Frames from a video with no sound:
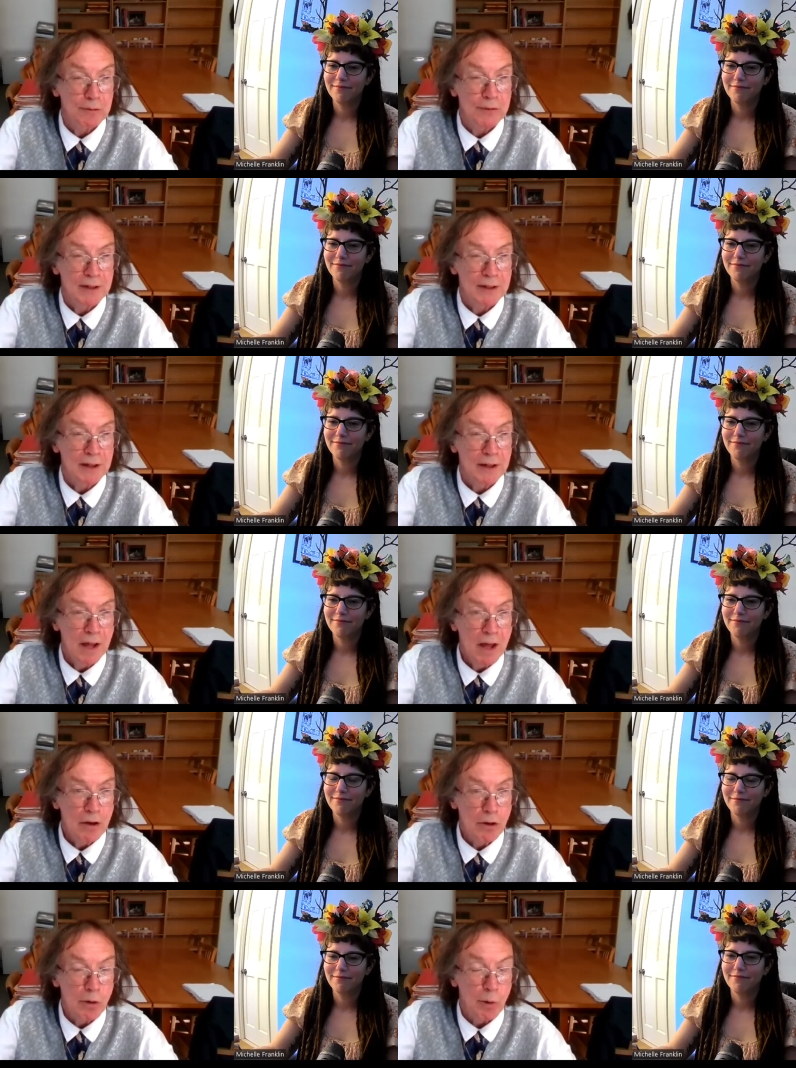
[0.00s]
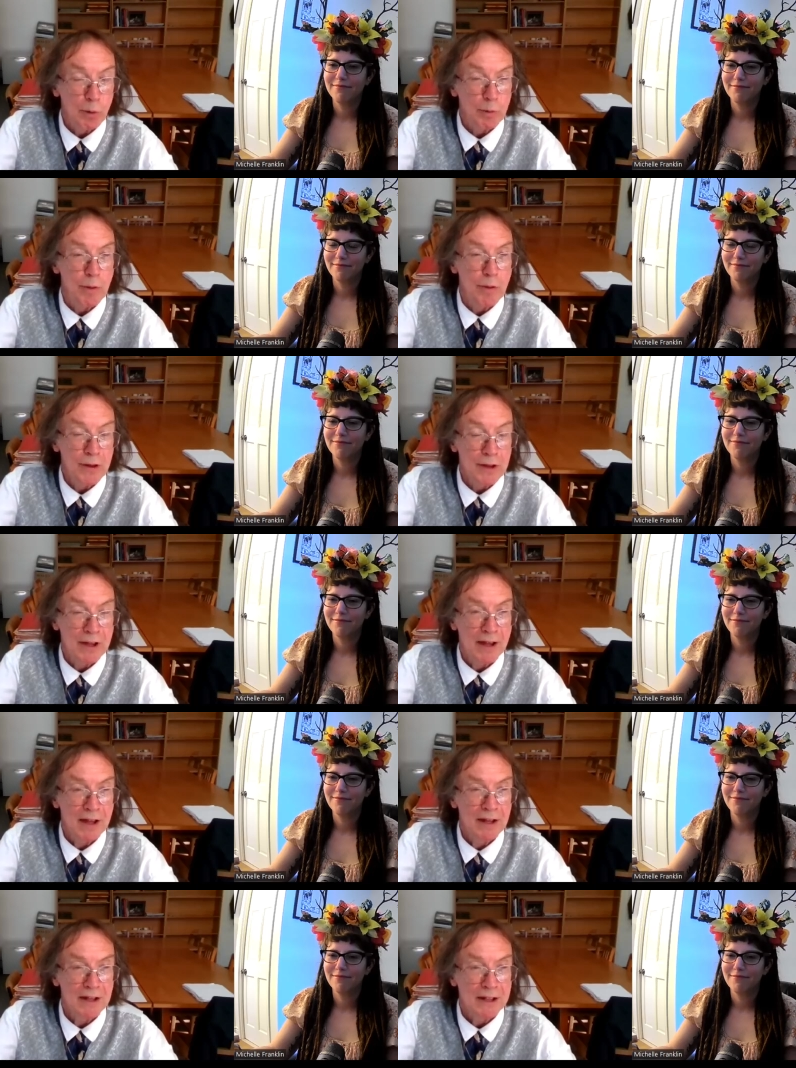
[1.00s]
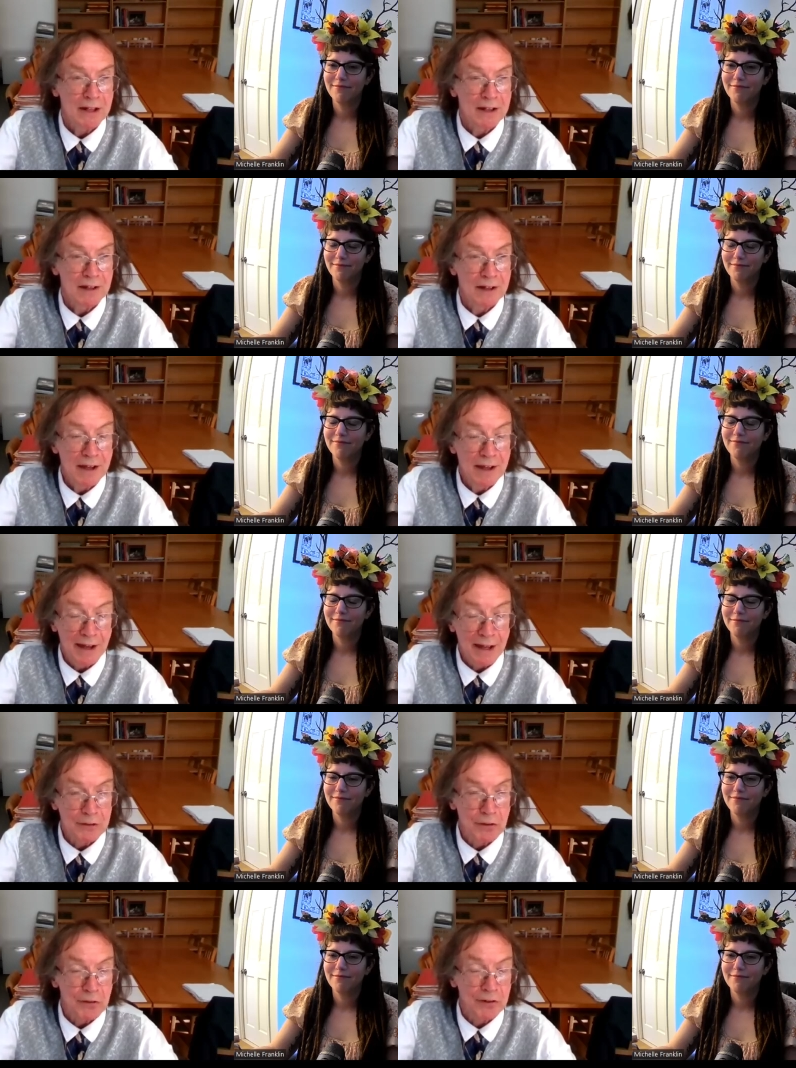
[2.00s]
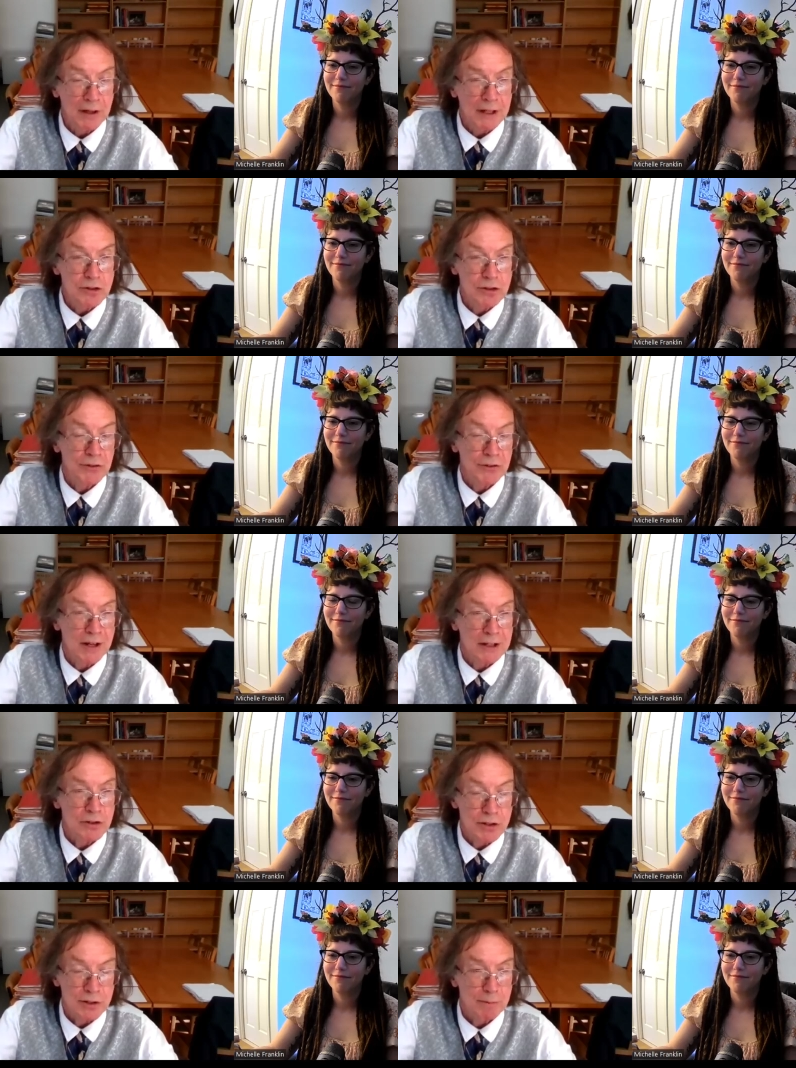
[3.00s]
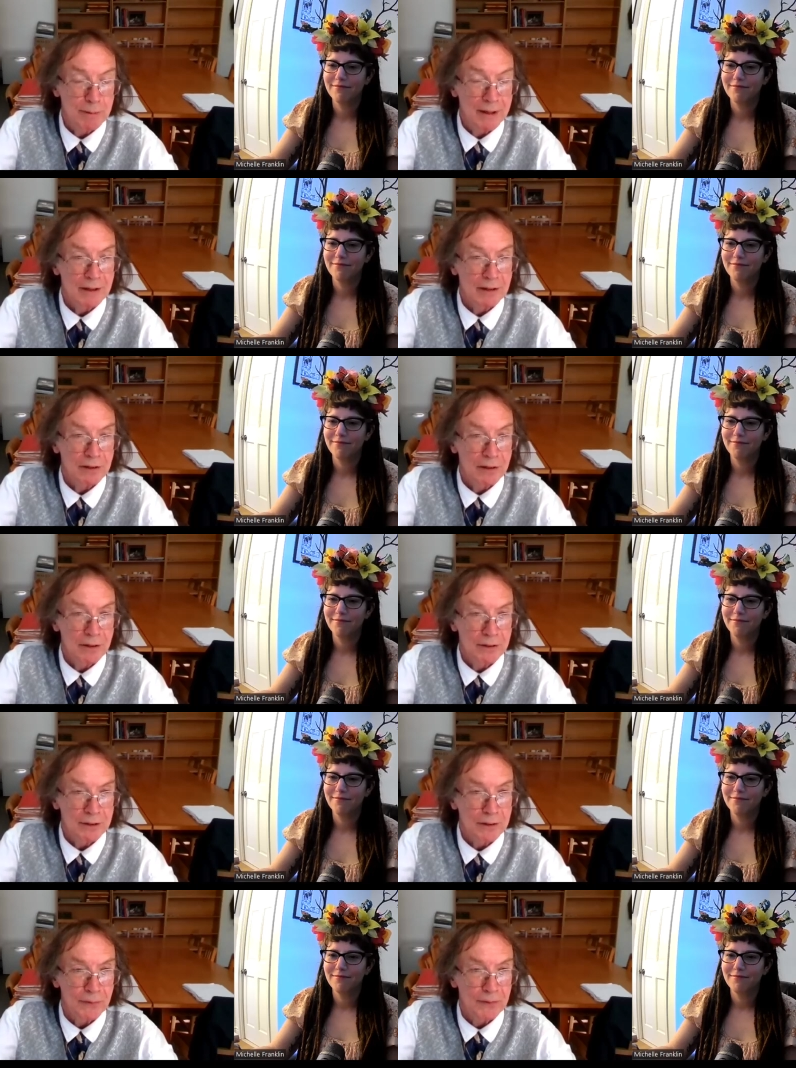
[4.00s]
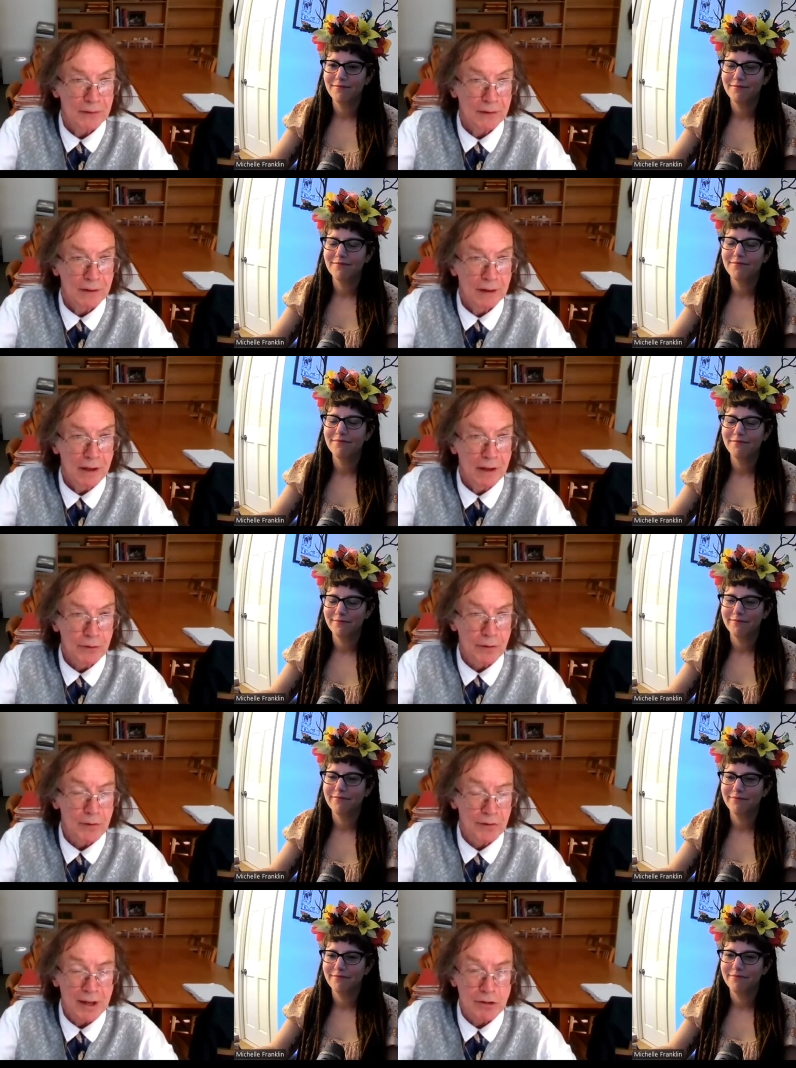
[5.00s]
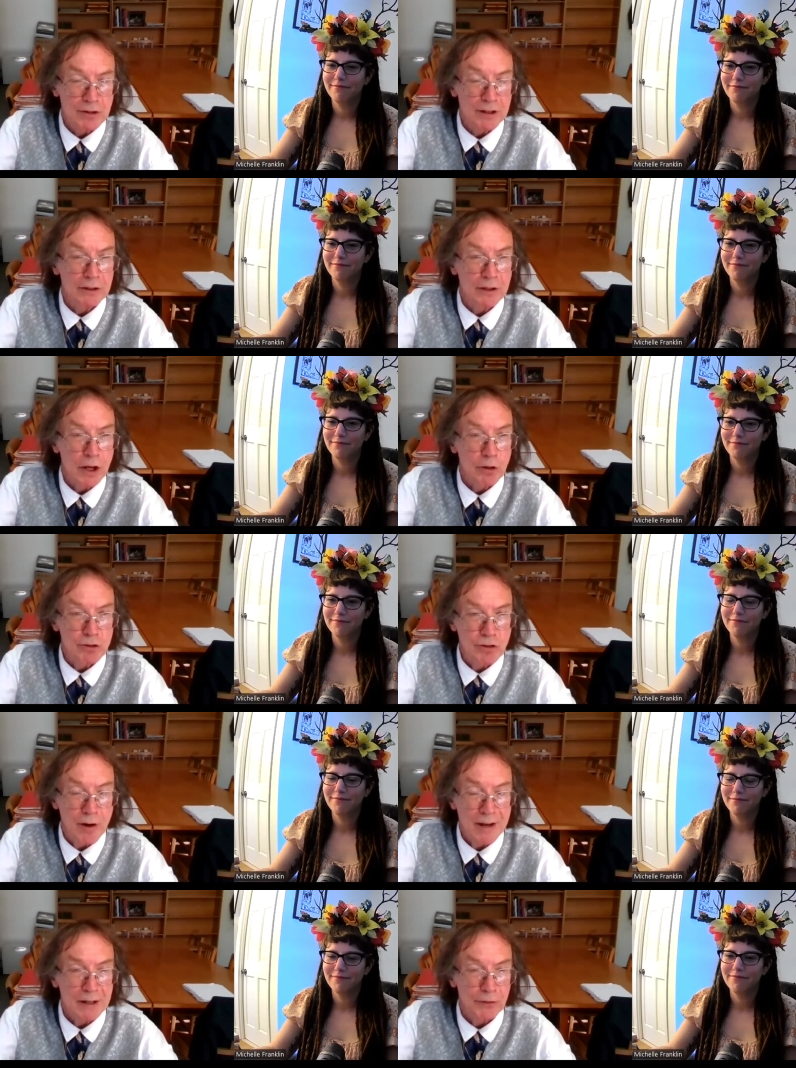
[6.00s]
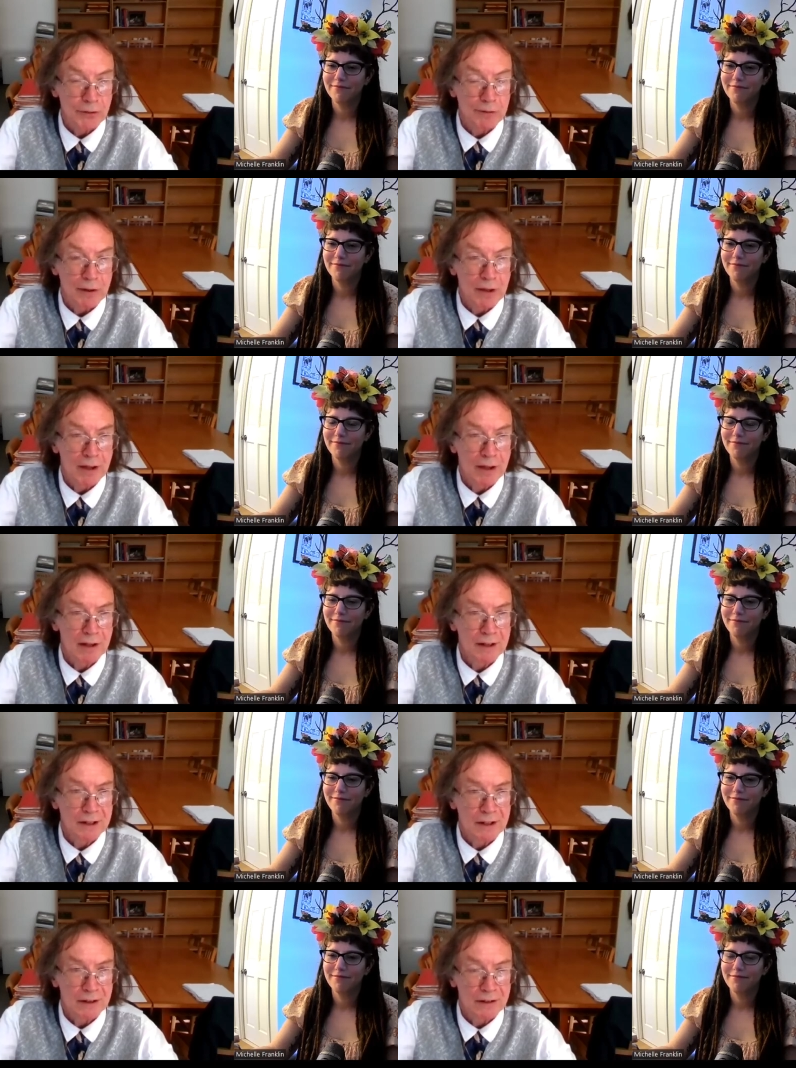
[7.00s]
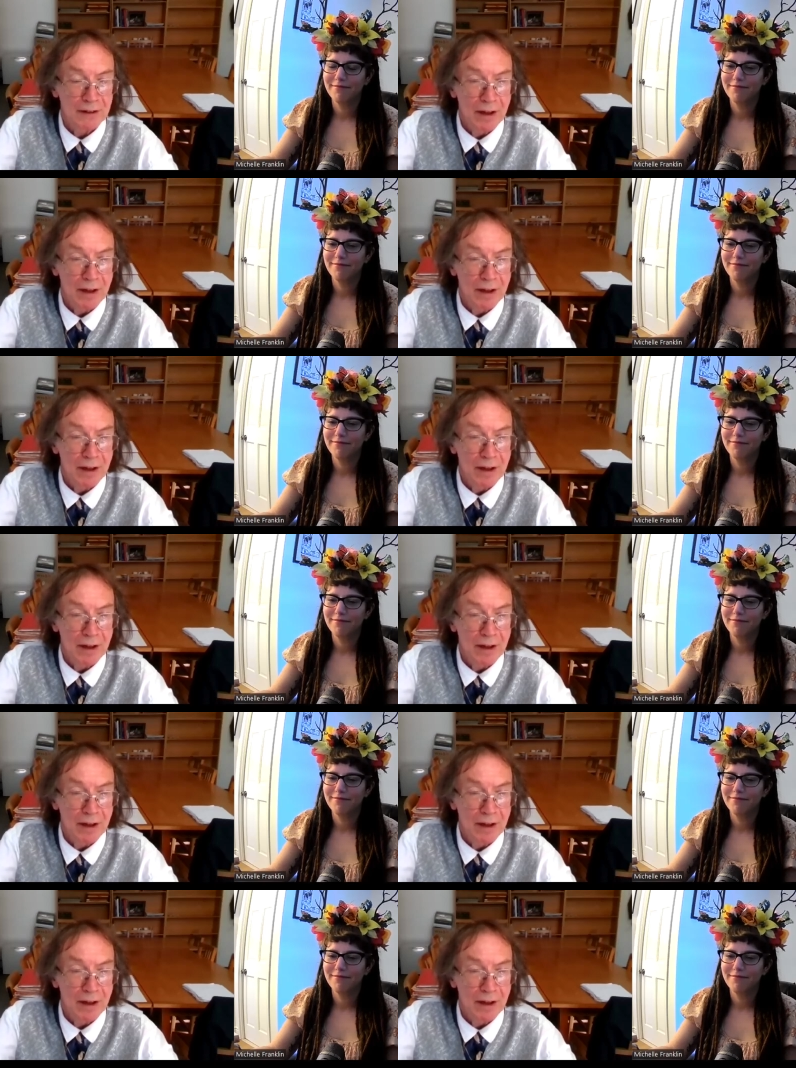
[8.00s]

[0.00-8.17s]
Speaker 1: figure called the Cailleach, and decide she's an ancient pagan goddess. So there's actually no trace of the Cailleach